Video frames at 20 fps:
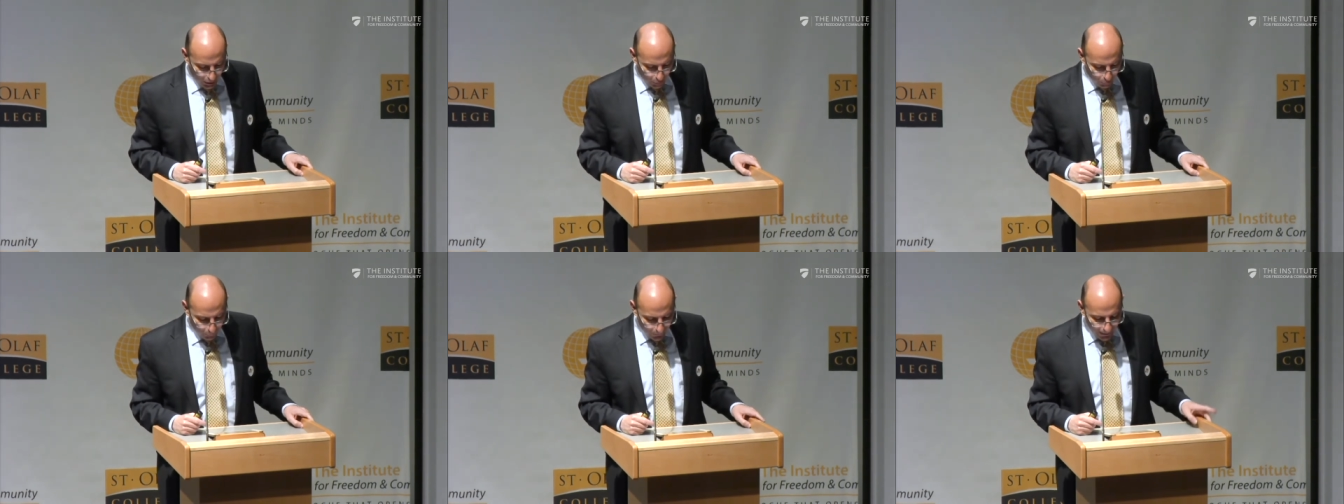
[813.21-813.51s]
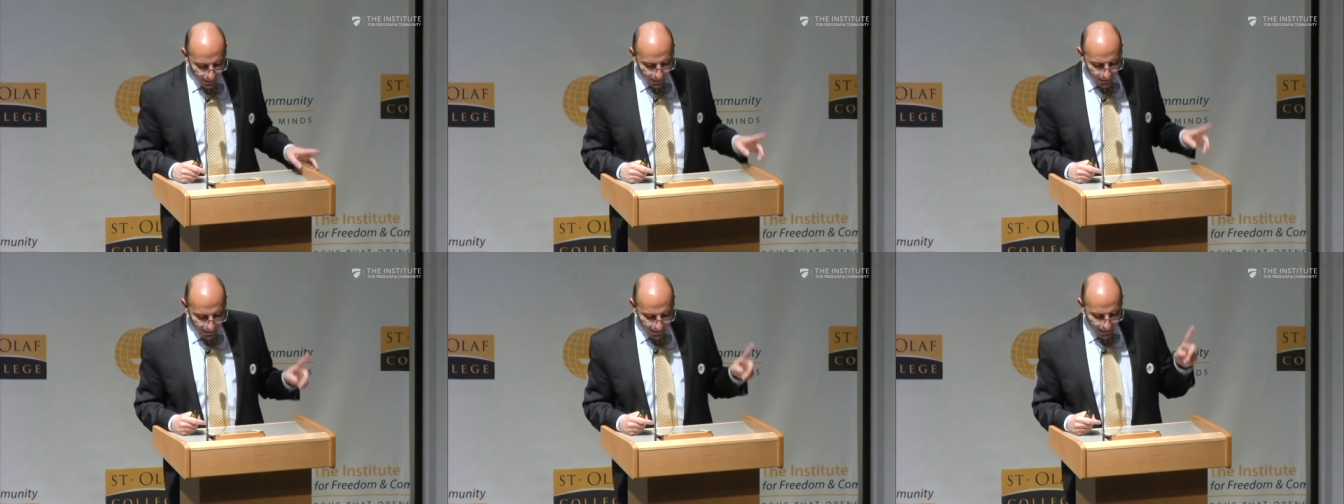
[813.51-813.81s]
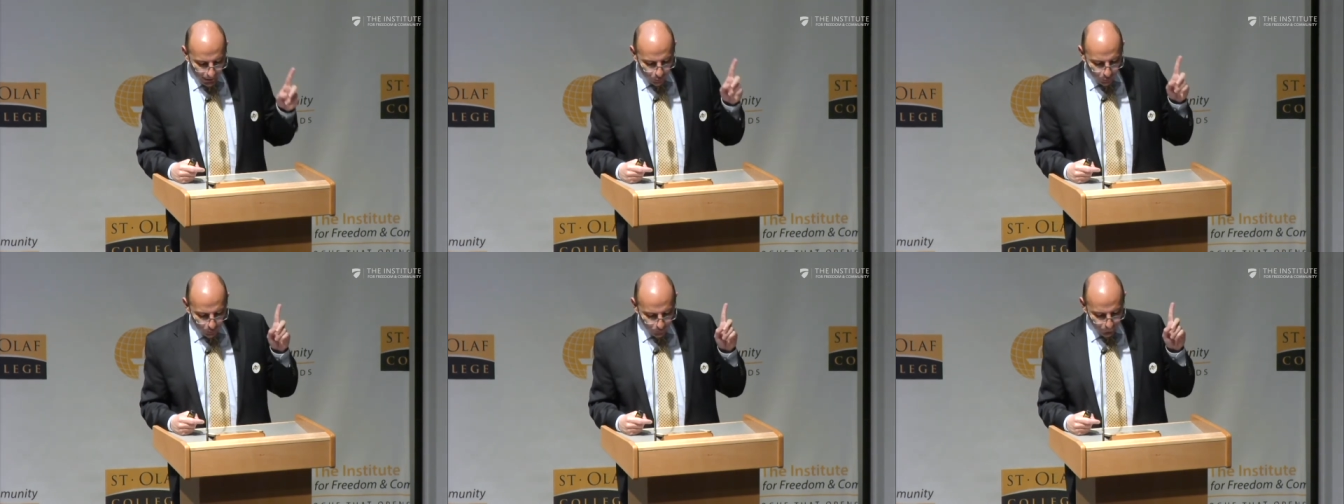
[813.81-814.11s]

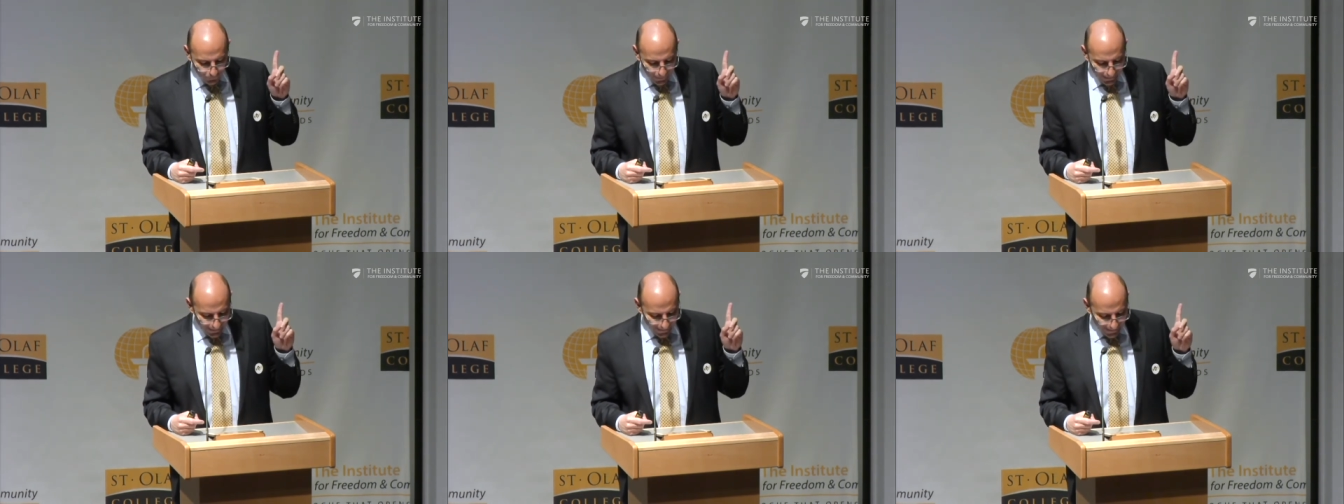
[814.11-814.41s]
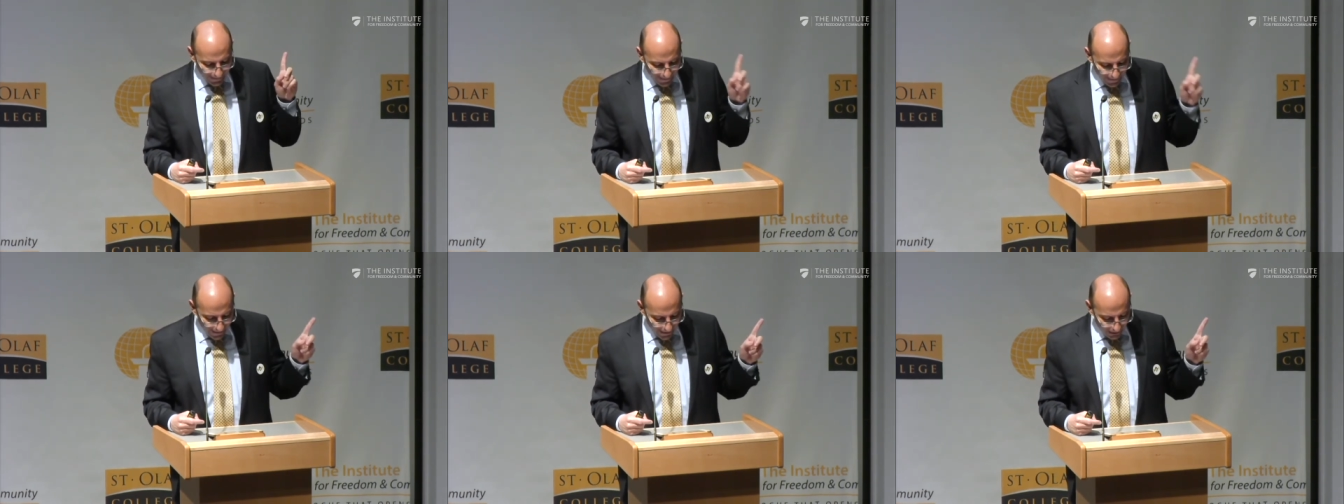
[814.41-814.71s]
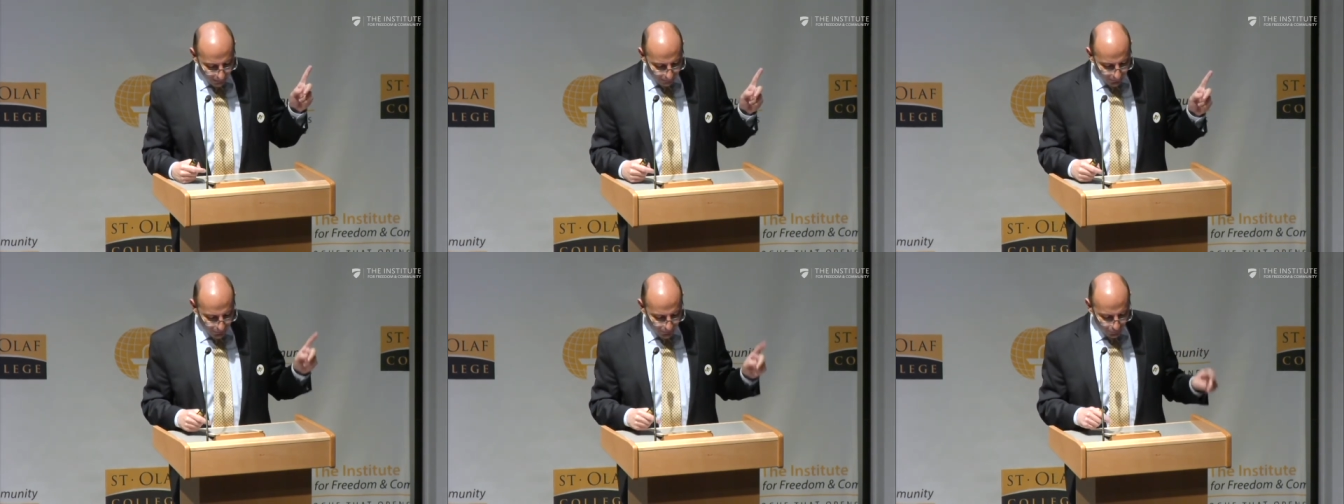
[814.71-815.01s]
We
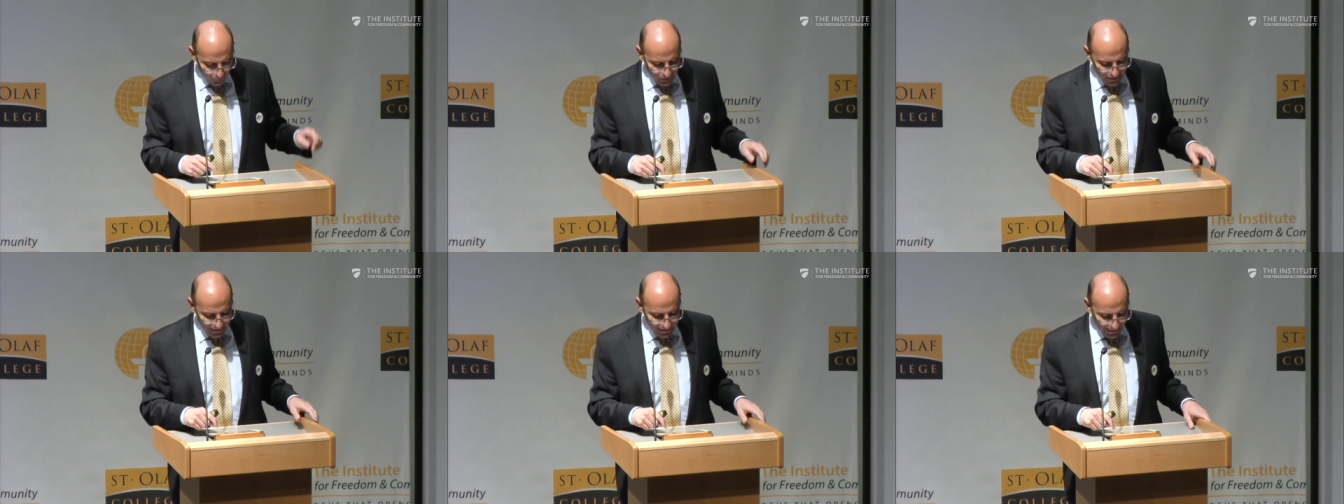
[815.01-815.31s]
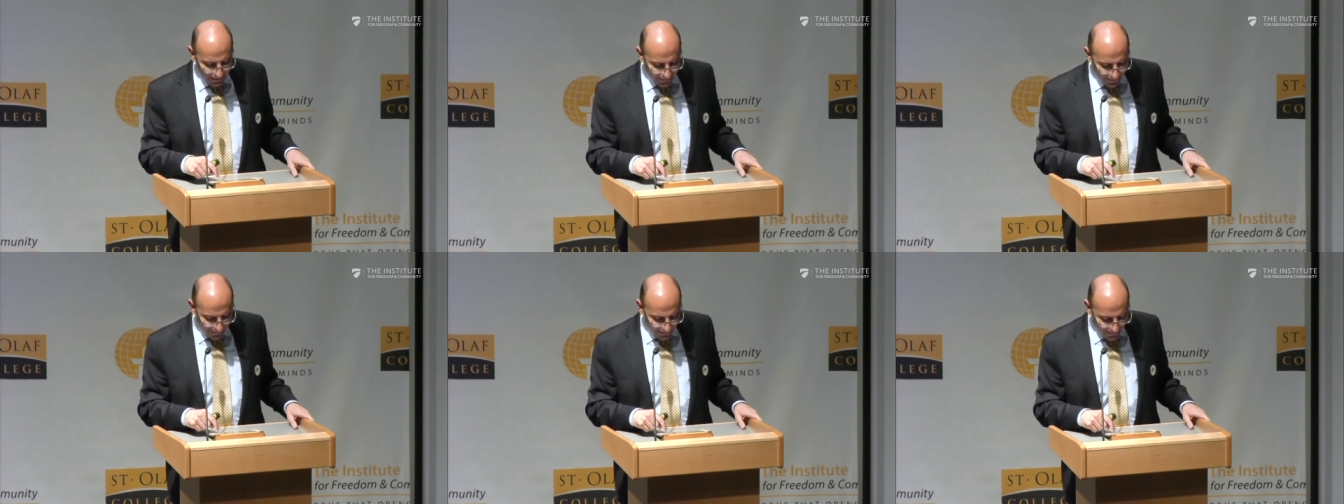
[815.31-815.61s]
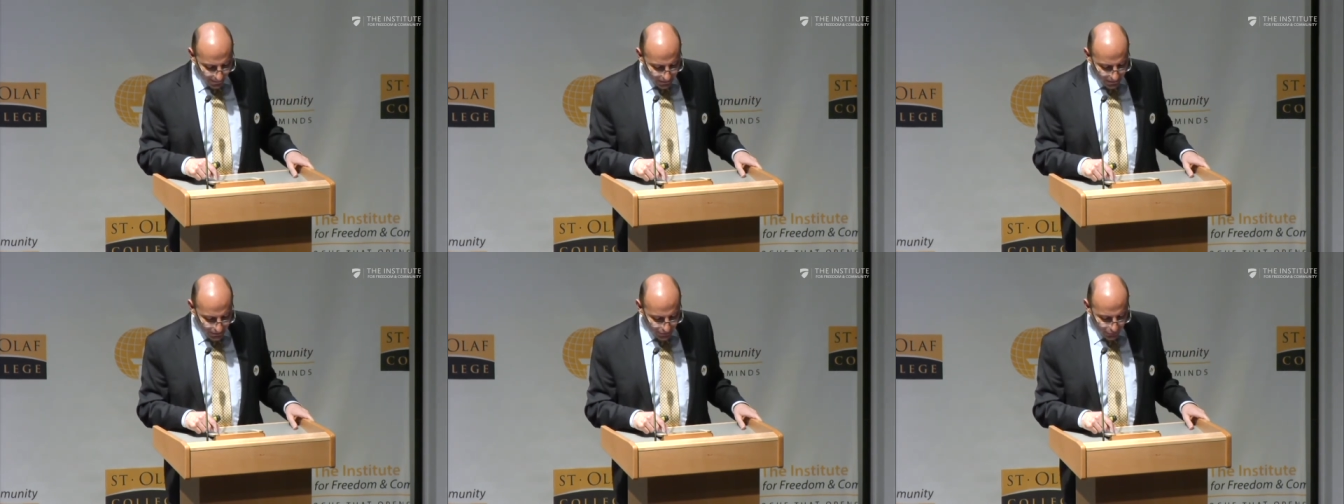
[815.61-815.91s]
overcame those decrees